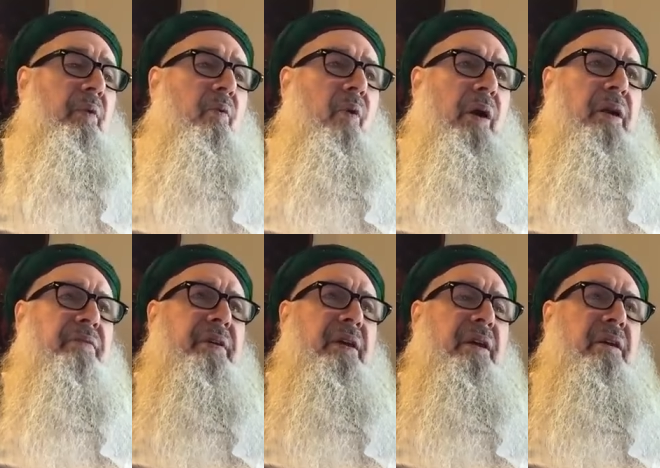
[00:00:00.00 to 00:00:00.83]
one of
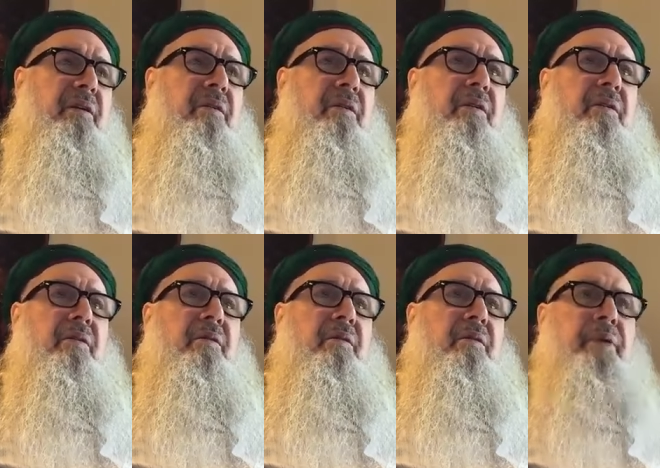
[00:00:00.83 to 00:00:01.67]
the
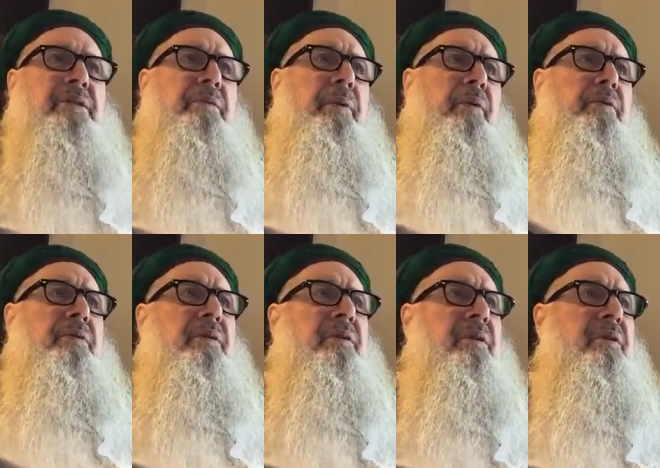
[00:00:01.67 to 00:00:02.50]

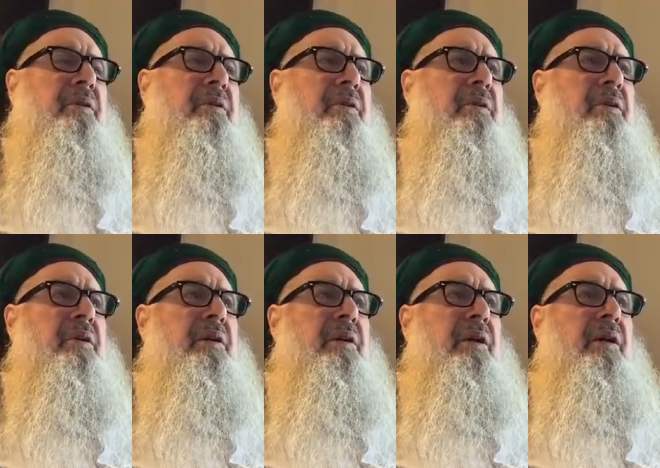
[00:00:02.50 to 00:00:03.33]
principles
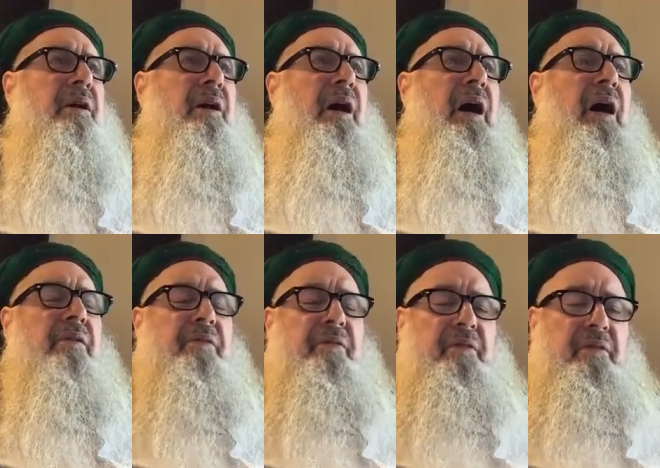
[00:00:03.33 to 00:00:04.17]

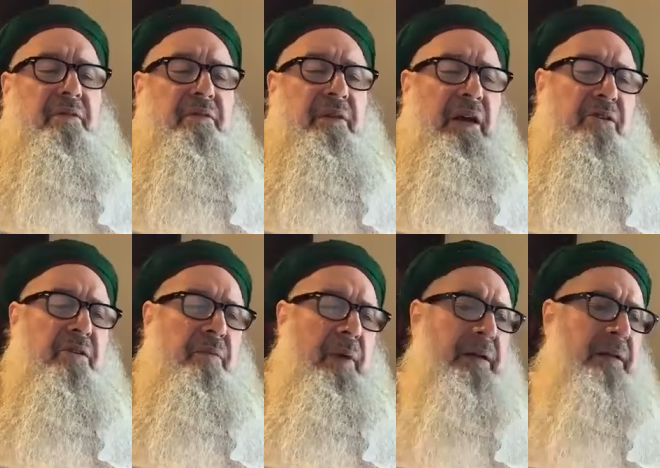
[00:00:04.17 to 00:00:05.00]
of
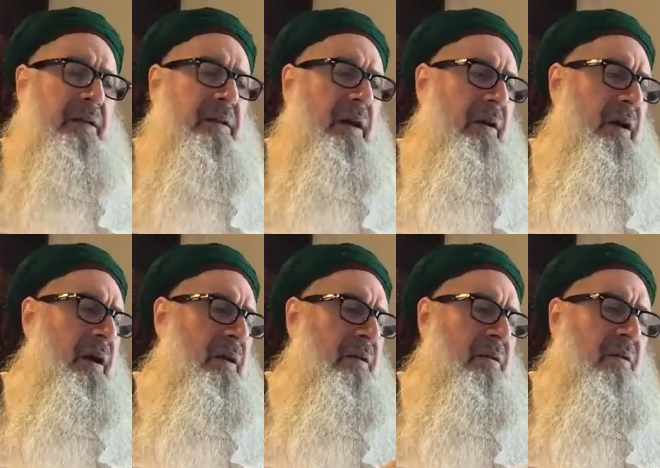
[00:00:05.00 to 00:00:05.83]
Naqshbandi
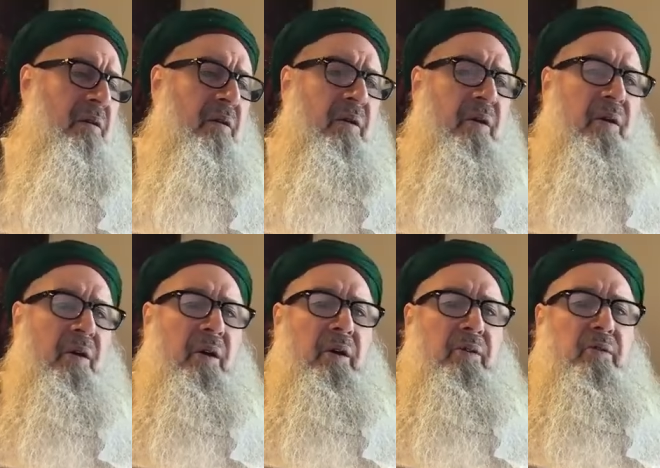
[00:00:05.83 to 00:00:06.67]
Tarika
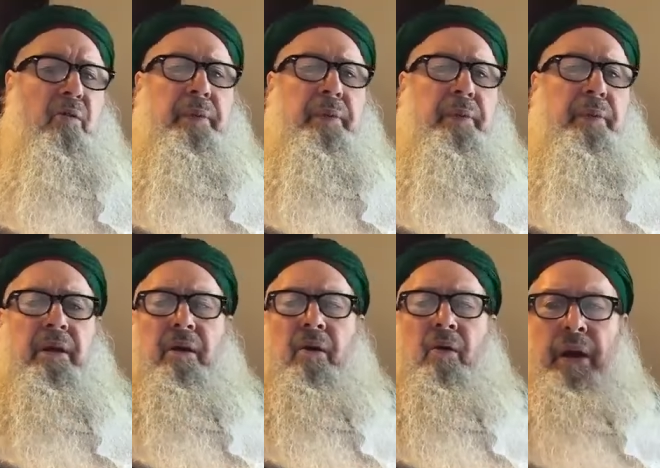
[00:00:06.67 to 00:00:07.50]
to
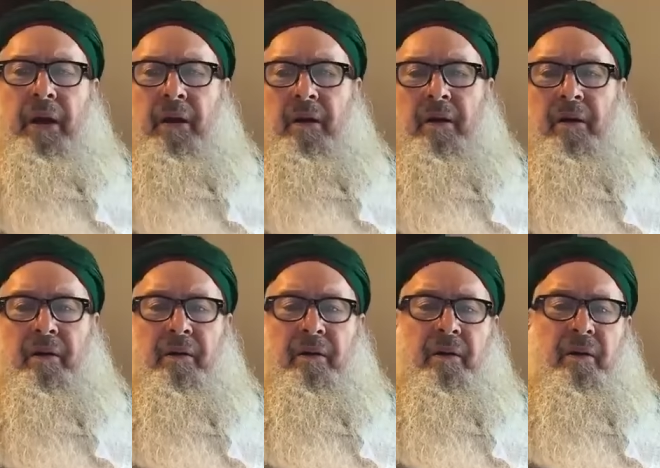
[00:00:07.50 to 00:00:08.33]
be aware
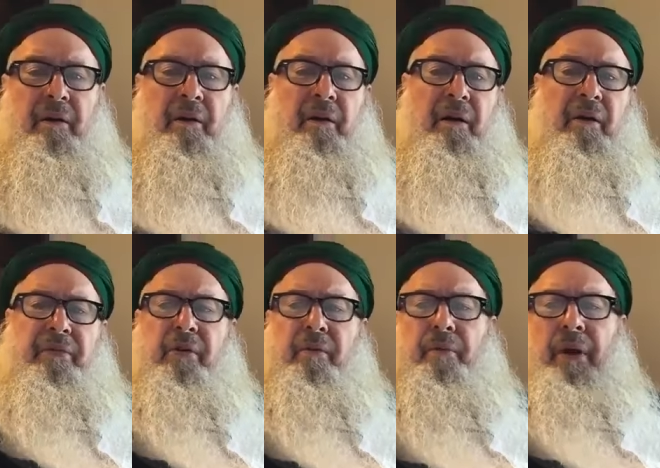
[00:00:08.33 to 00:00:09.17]
of
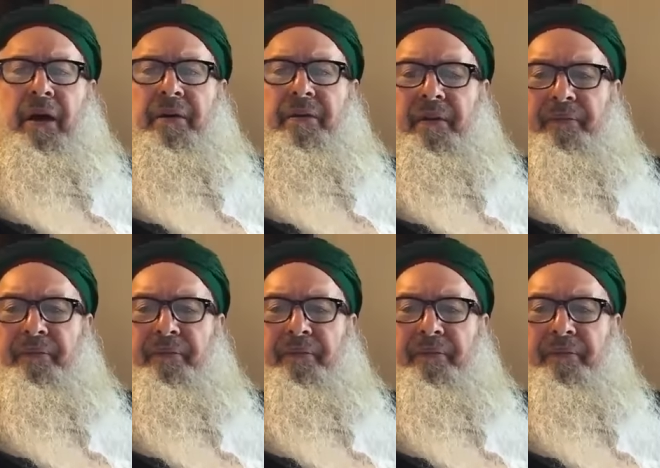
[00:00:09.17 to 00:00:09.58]
your breath,